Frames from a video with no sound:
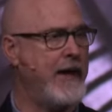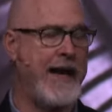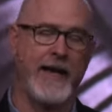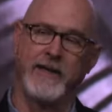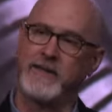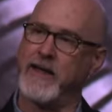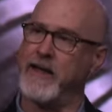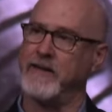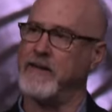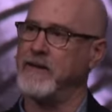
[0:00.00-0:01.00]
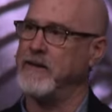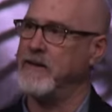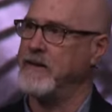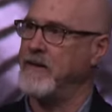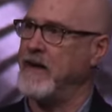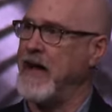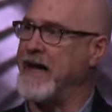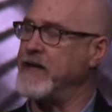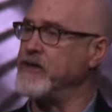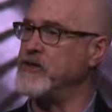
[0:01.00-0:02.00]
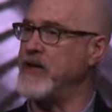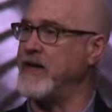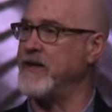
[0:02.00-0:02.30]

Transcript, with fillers: And uh, I can just say